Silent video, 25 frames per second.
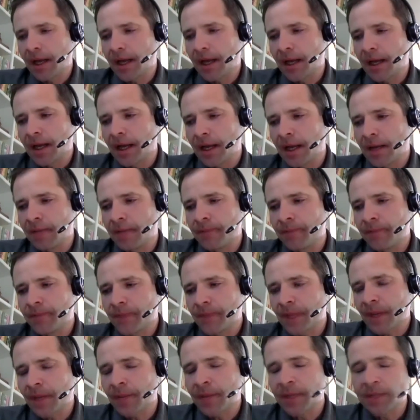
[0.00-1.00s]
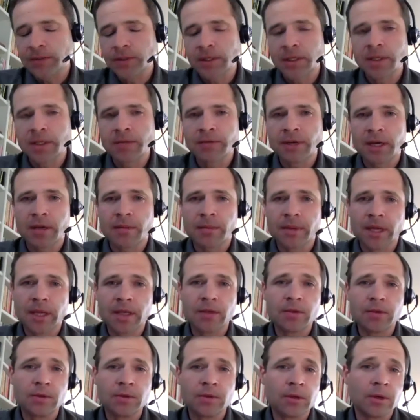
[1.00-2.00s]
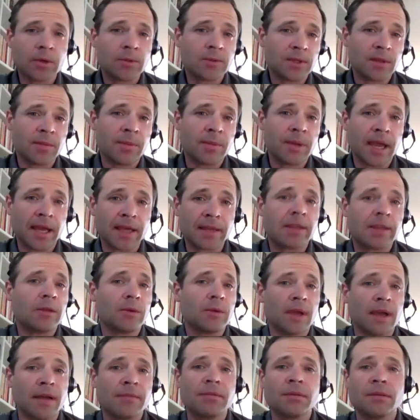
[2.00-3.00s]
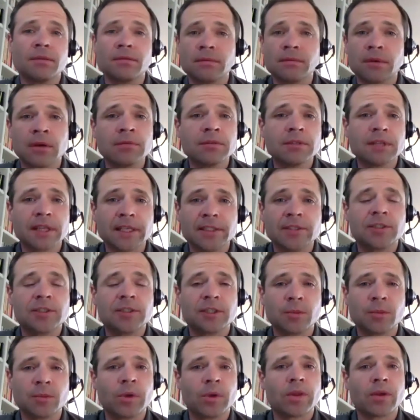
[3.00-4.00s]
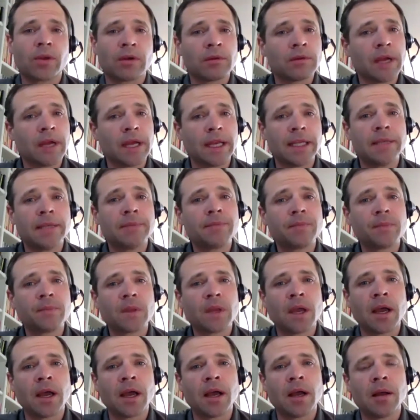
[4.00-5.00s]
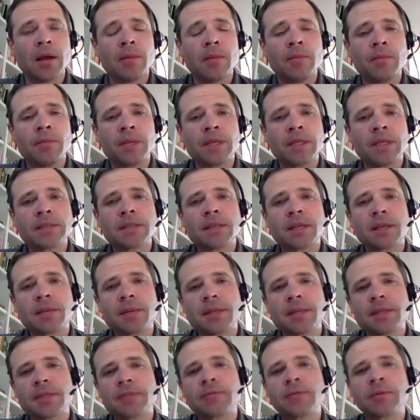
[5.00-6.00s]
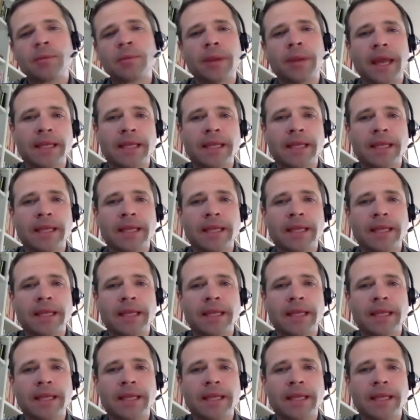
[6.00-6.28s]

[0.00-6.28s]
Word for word: Um, I mean, I certainly recommend you go to the bank that you have a, a relationship with already. Um, because think about this from the bank